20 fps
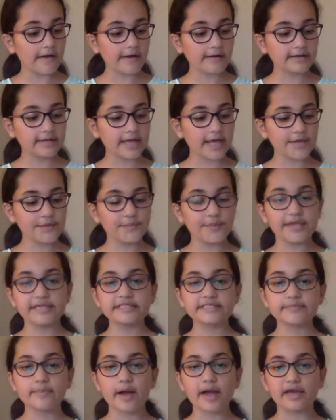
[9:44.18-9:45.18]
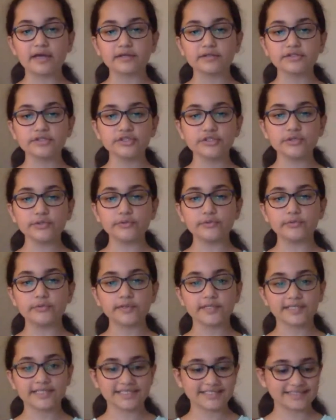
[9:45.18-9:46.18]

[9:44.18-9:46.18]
Aunt Edme smiled, too.